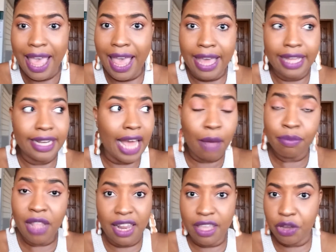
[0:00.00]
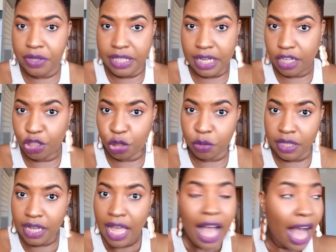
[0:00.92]
and I'm not here in the
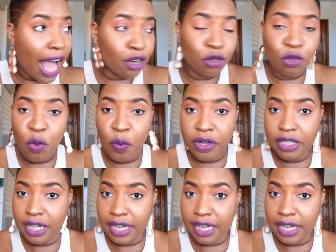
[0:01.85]
country. I don't know where